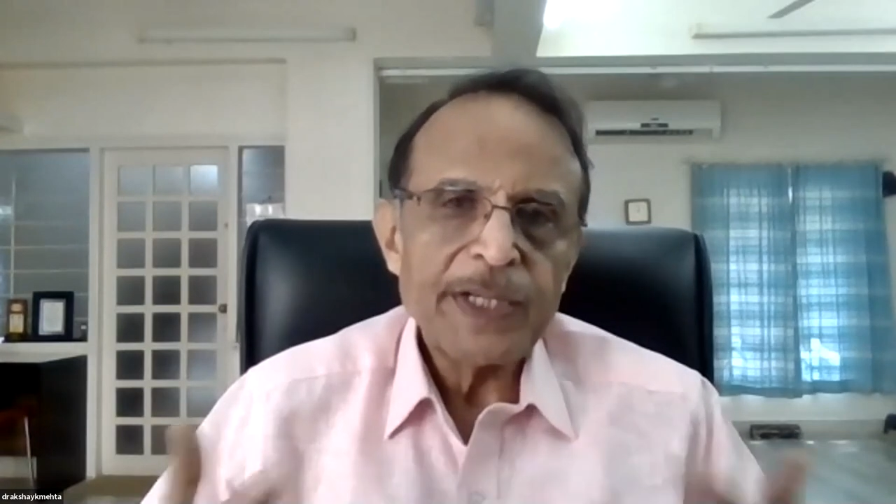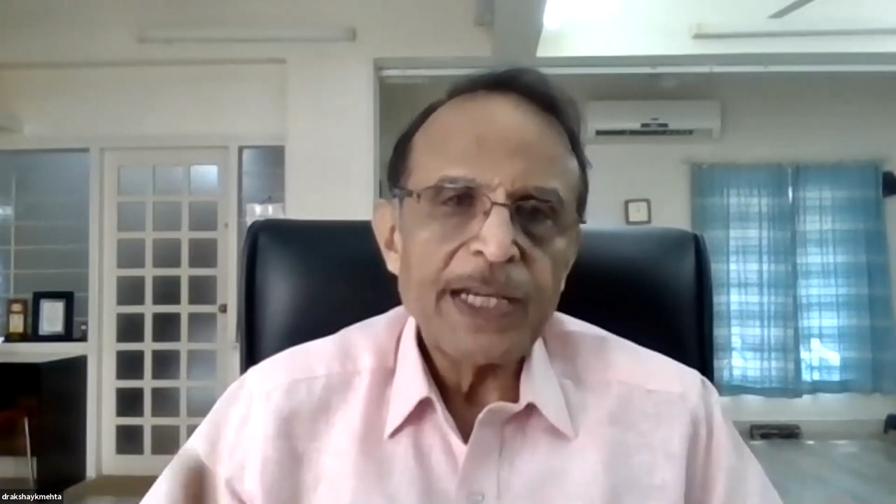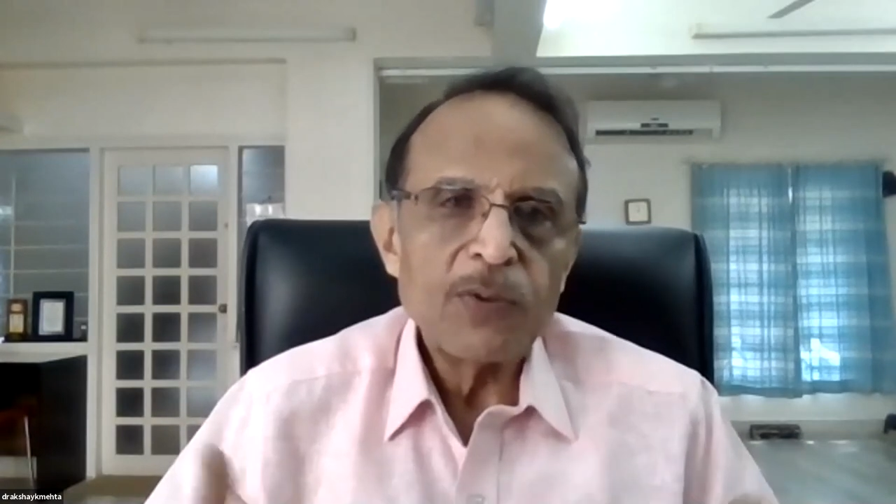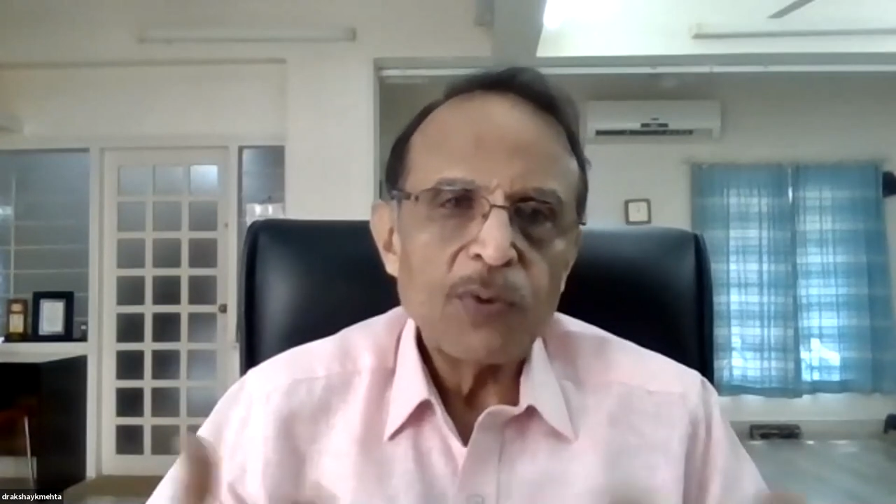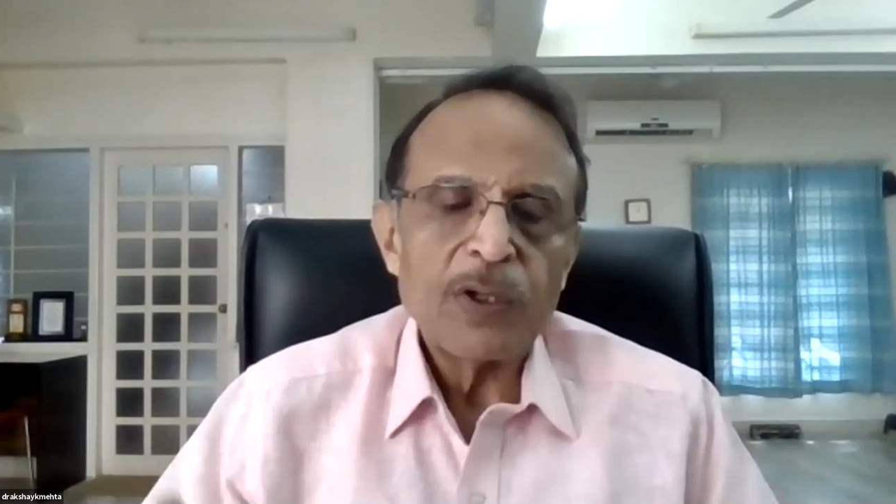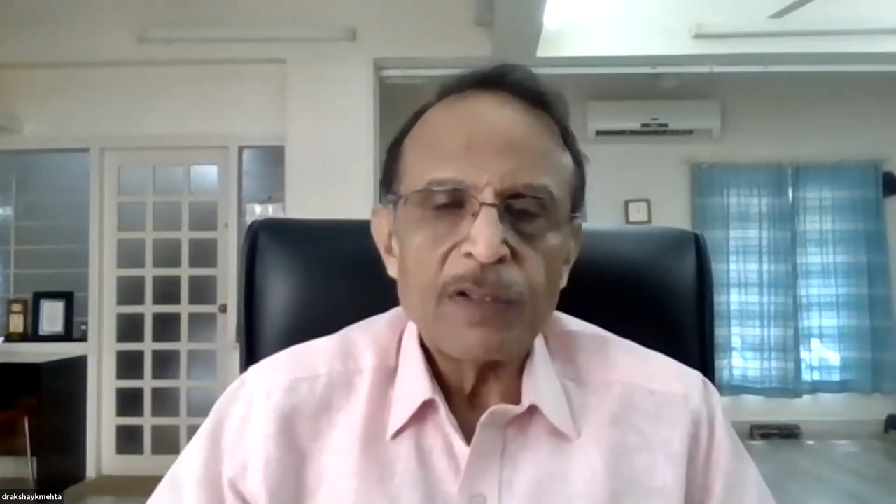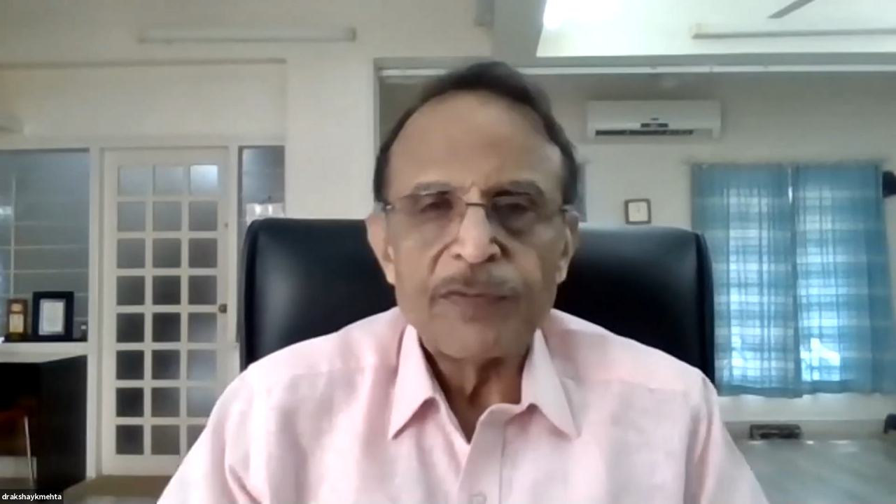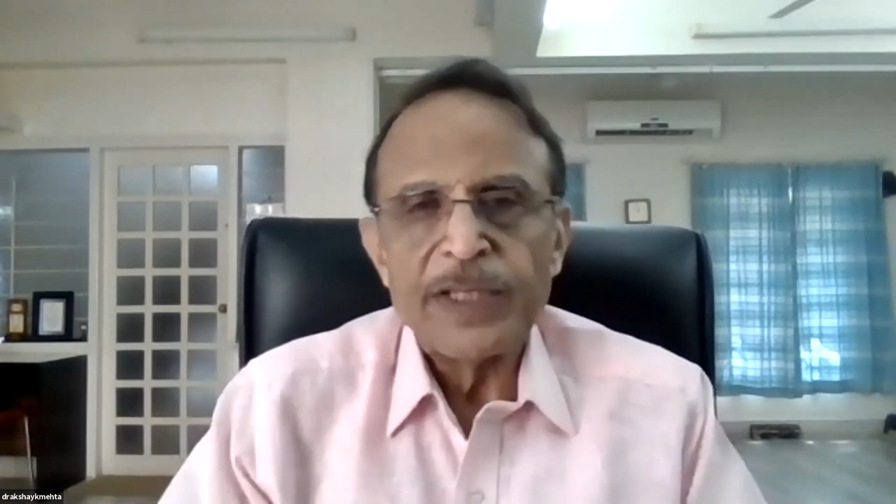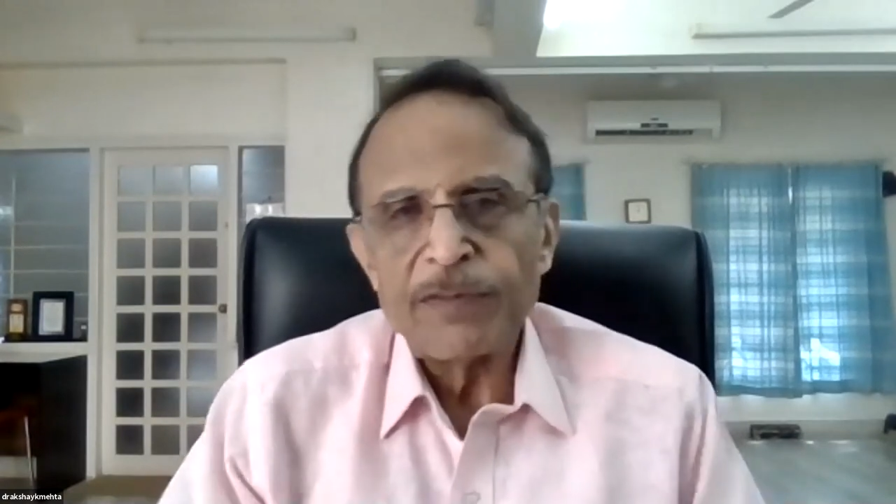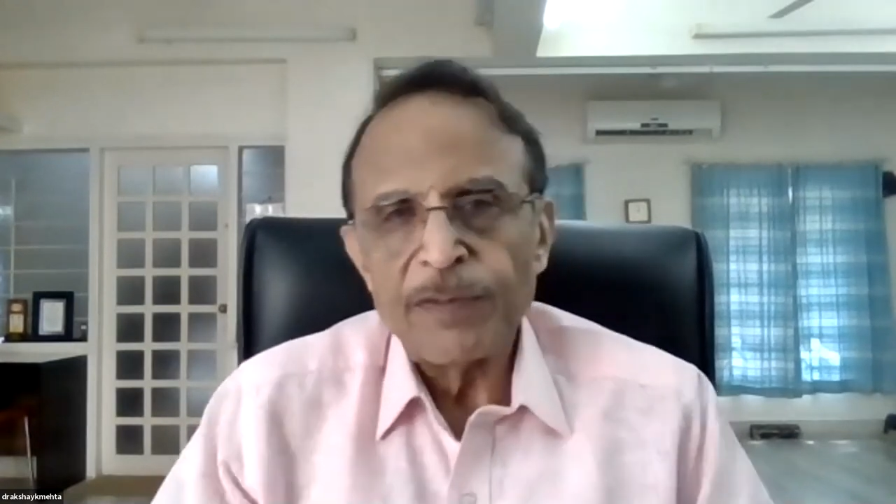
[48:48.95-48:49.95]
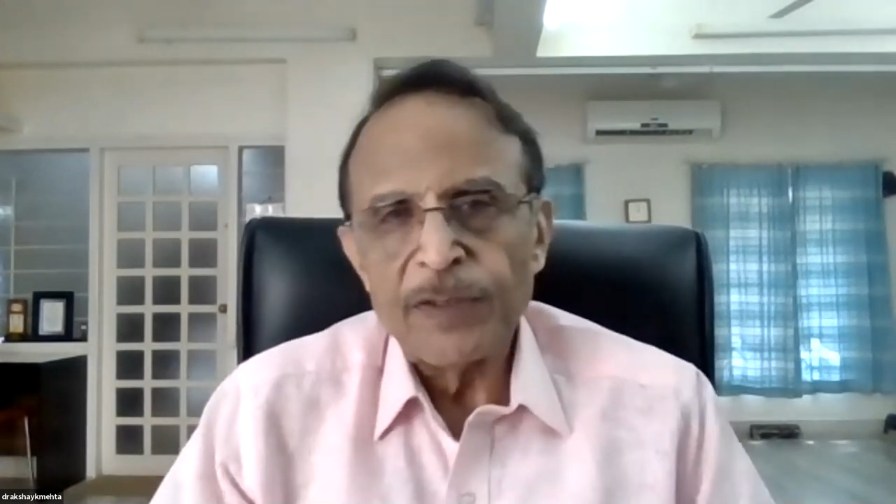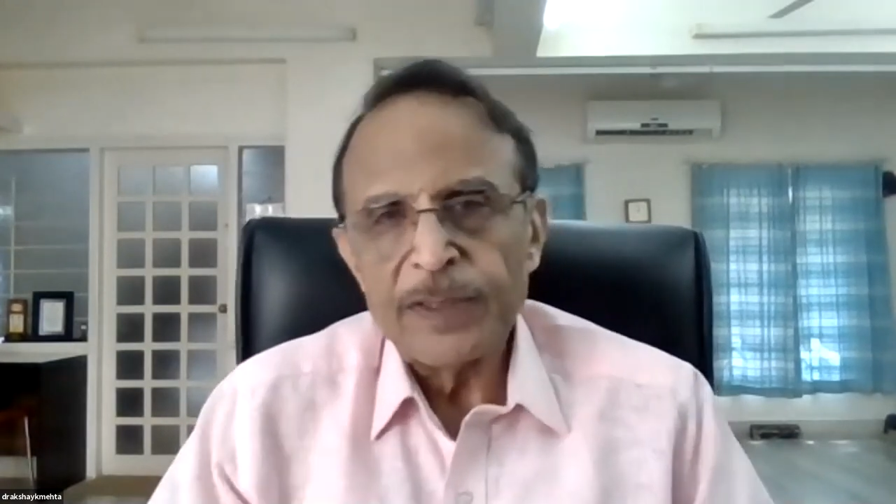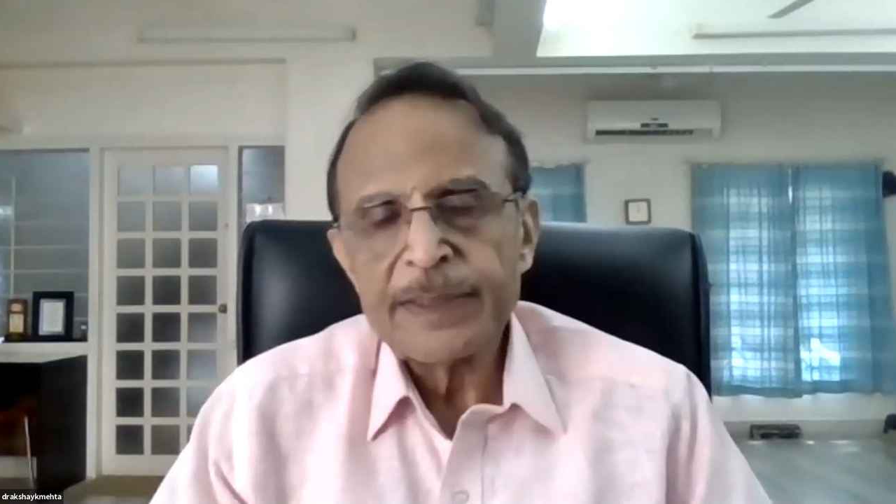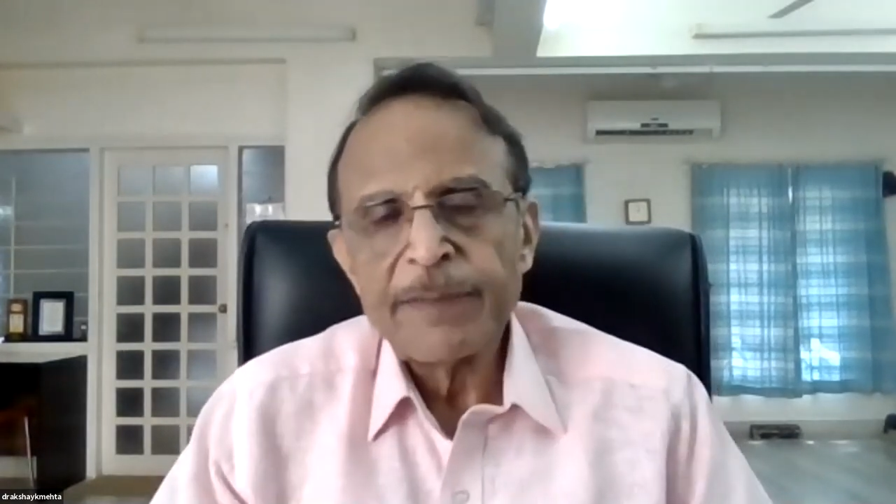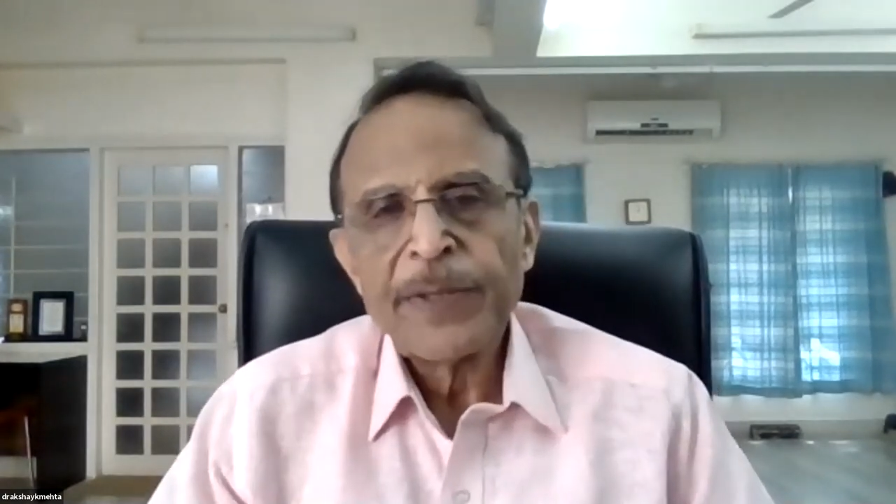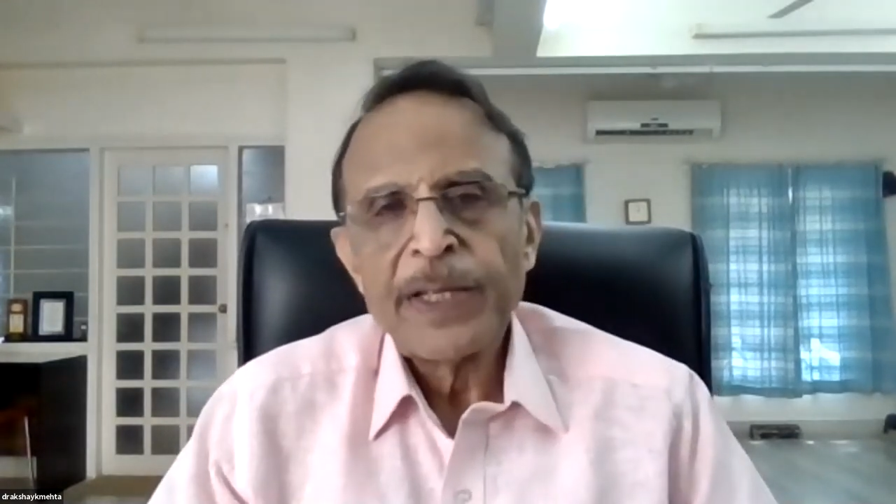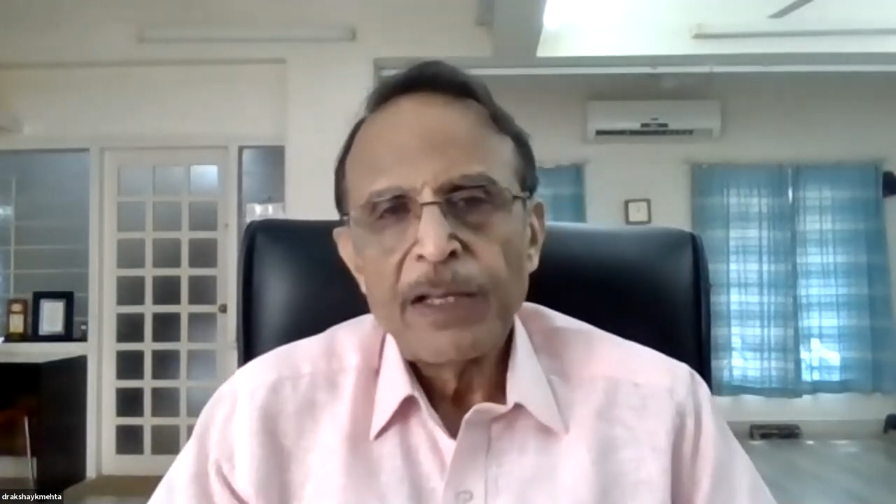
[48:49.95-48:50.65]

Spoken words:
we can do a lot of things for this,